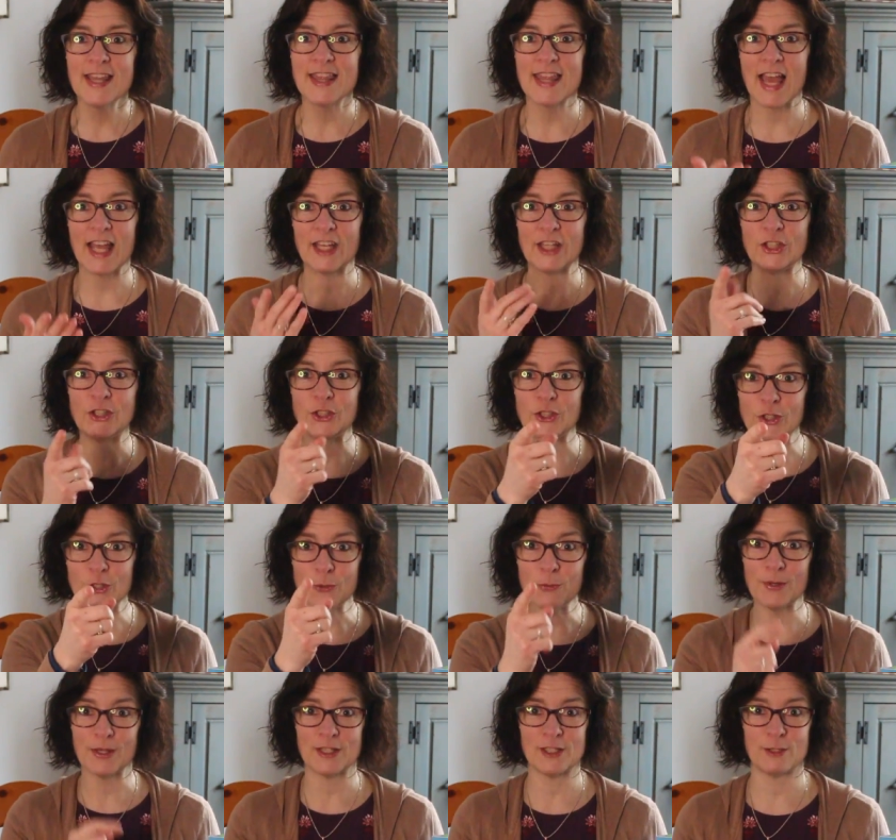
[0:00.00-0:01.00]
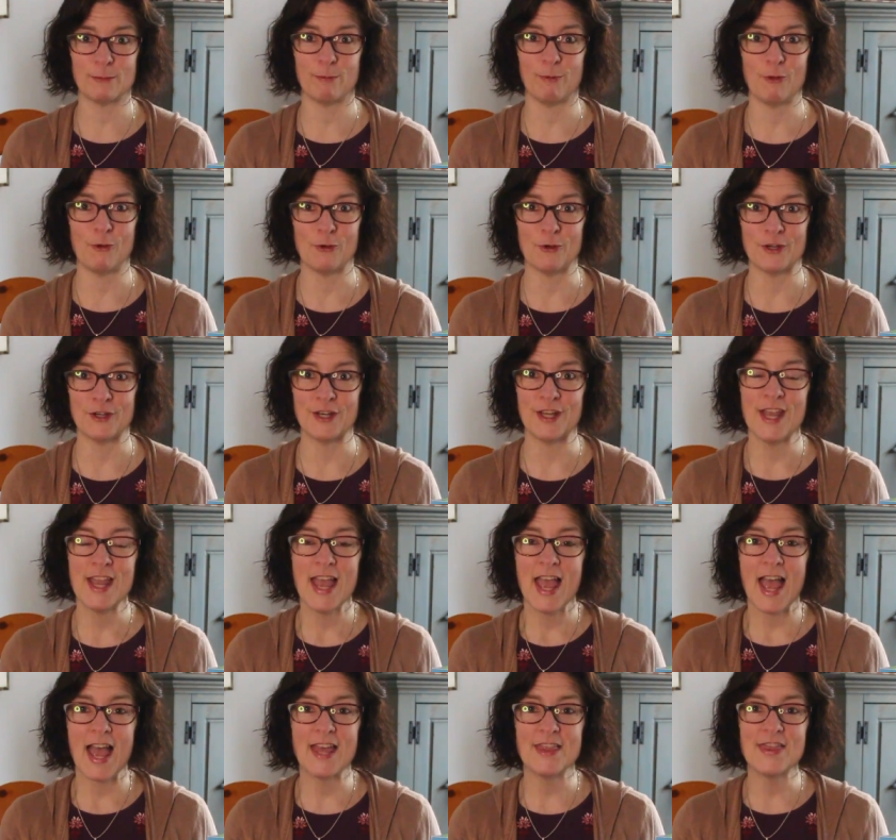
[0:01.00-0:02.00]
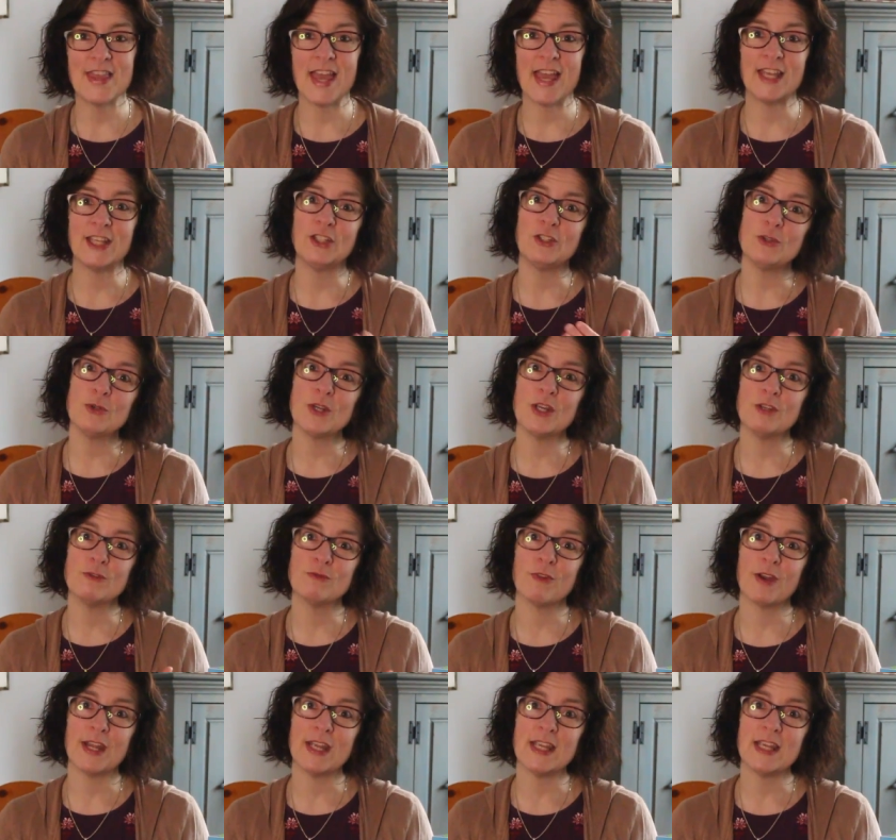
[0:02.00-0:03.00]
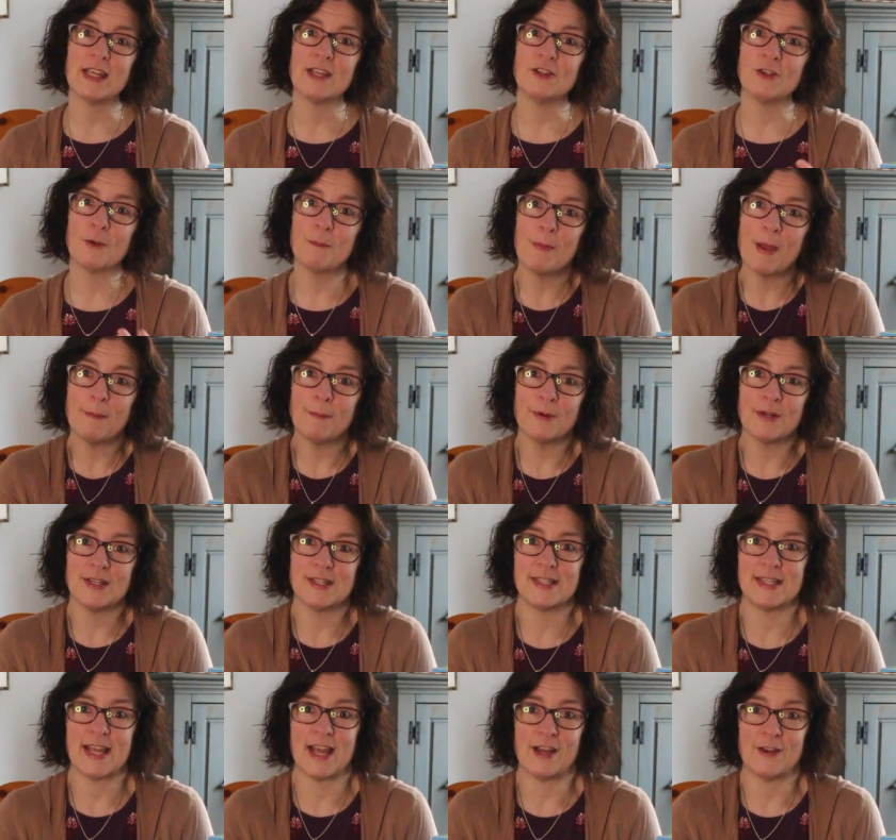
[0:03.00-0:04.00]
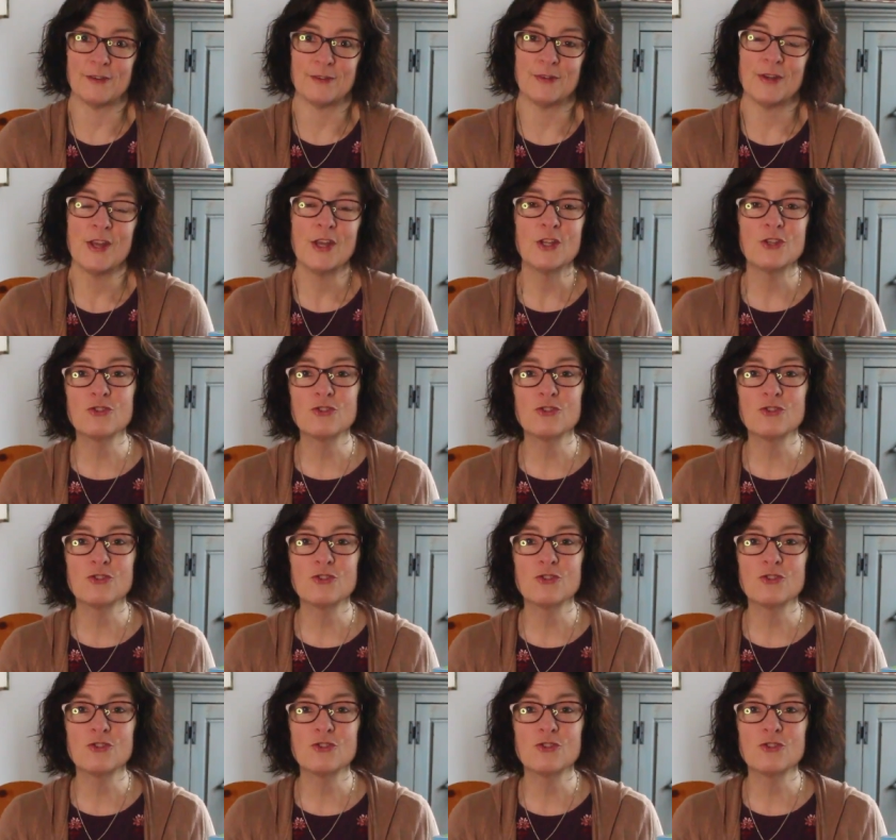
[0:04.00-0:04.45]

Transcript: that you explored and that you can write your memories down.